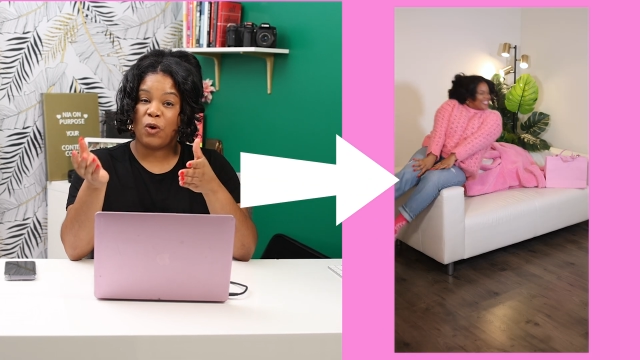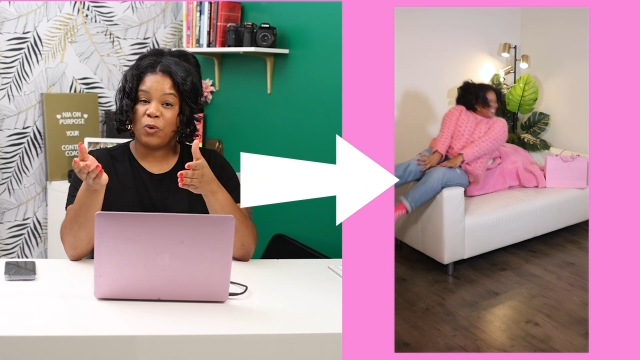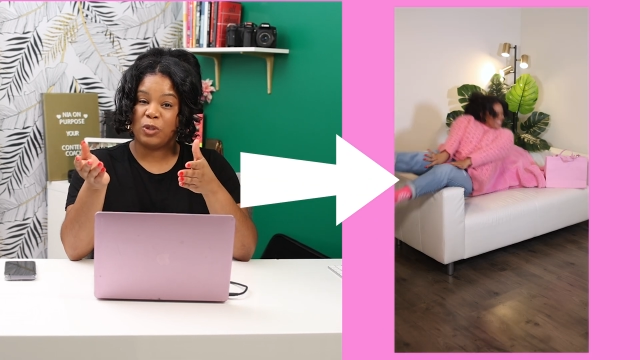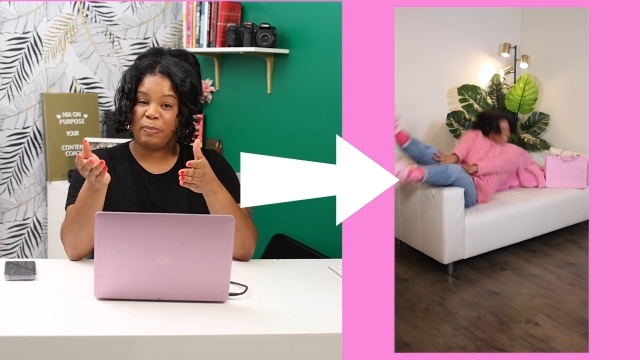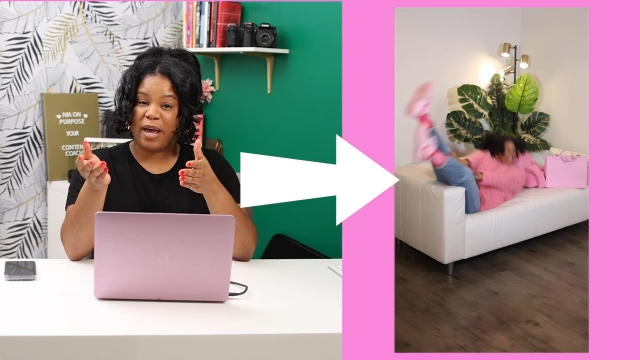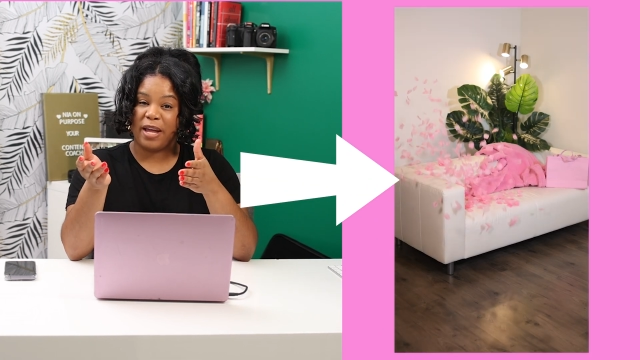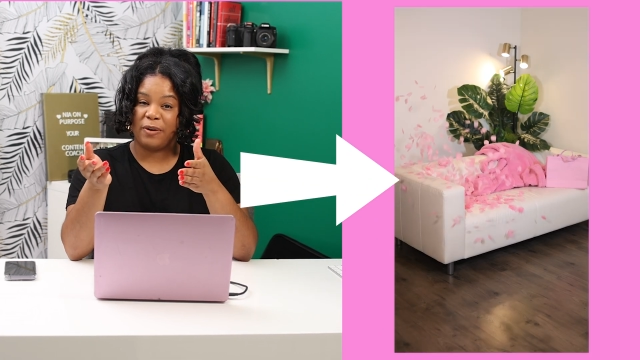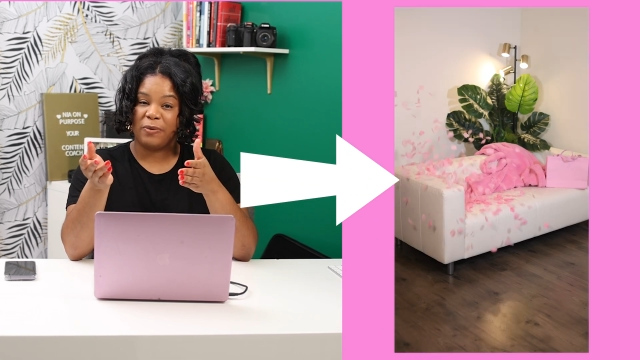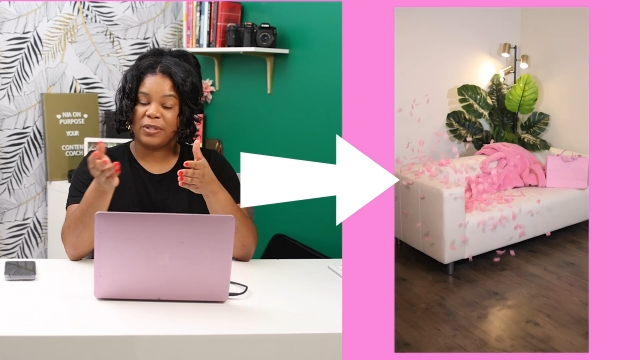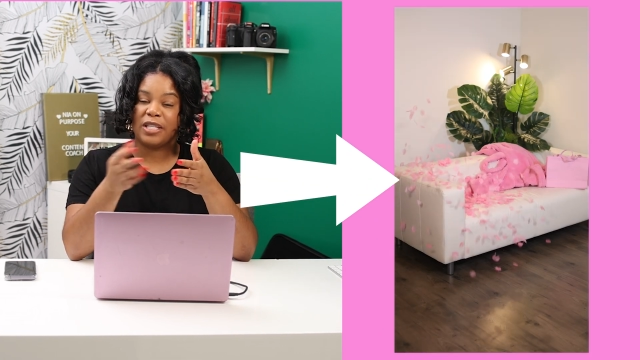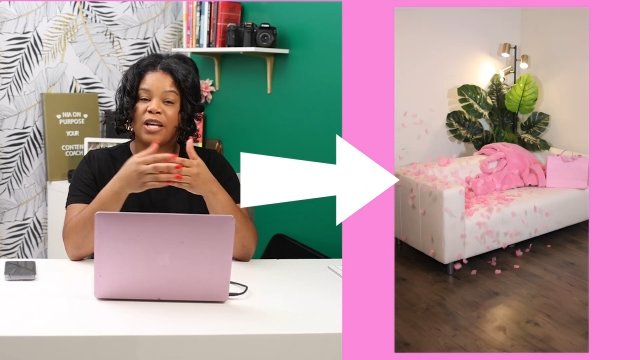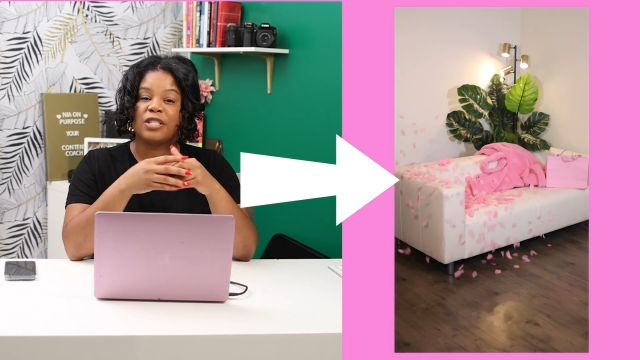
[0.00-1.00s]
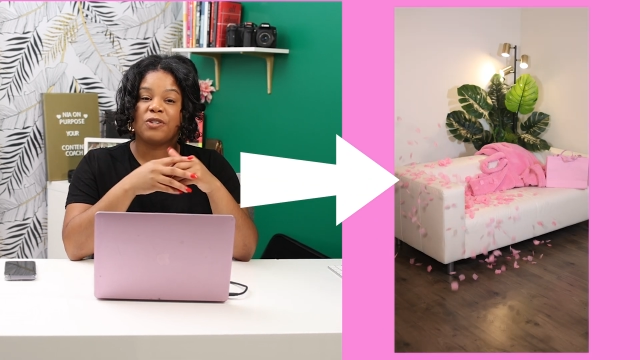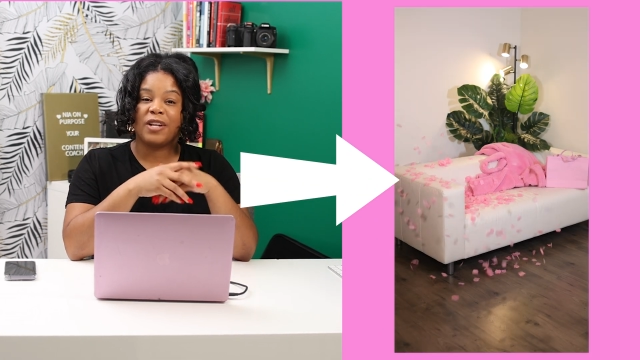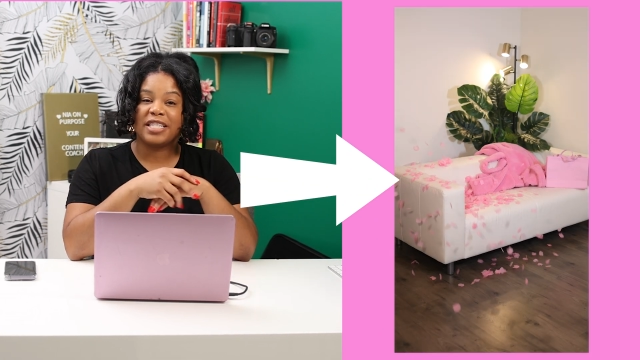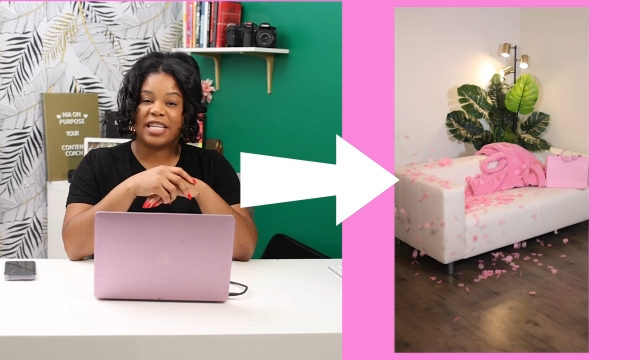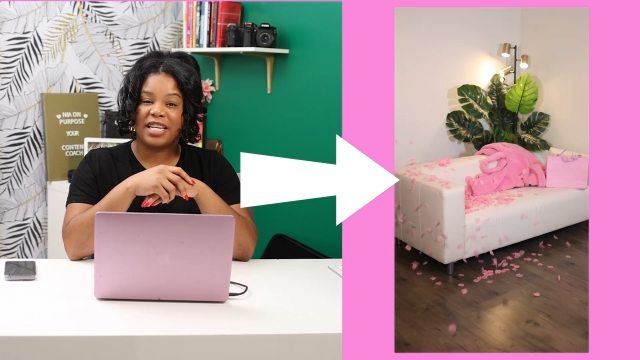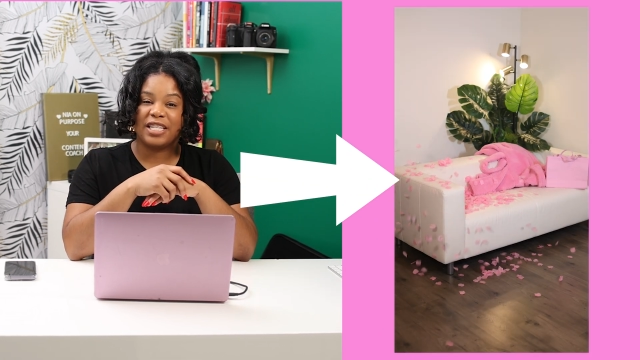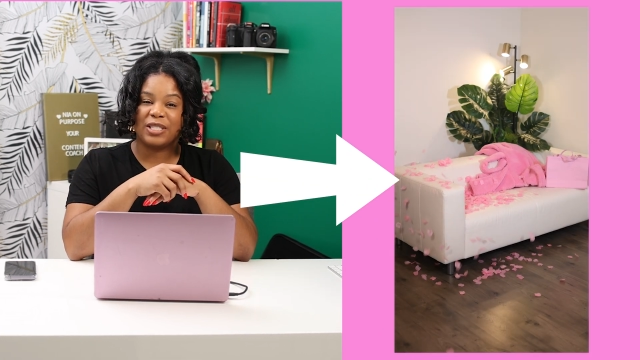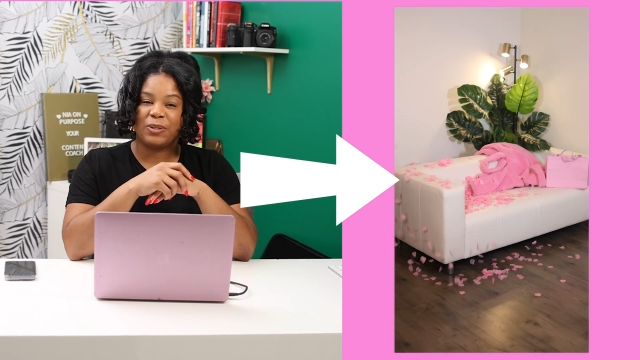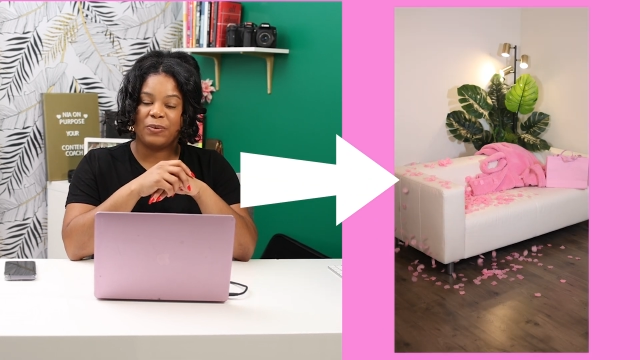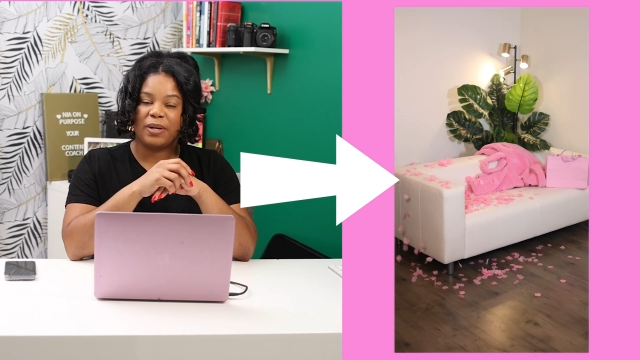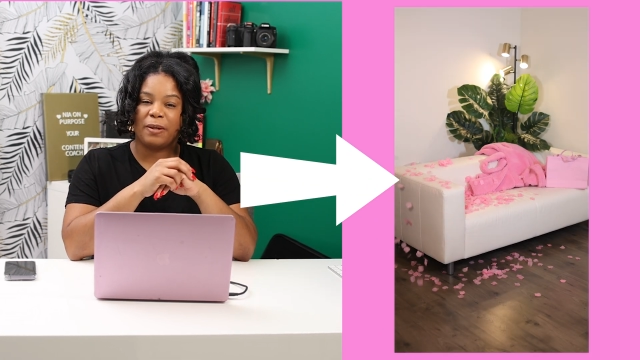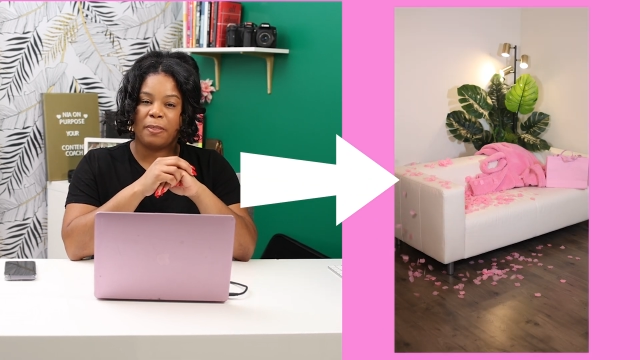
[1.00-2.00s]
rose petals. So let's get
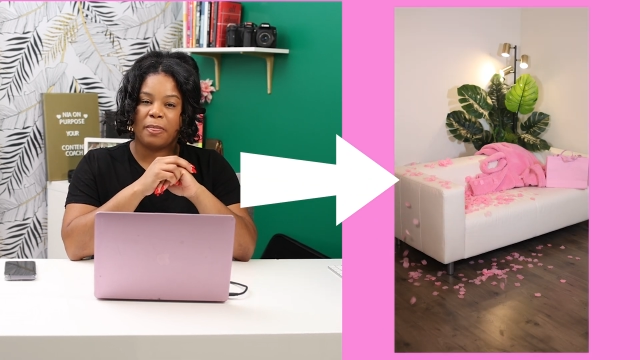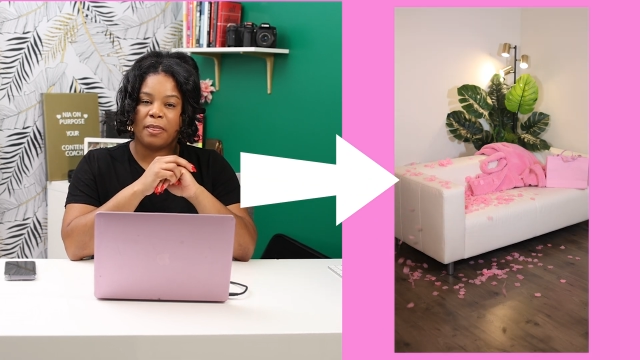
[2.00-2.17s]
into it.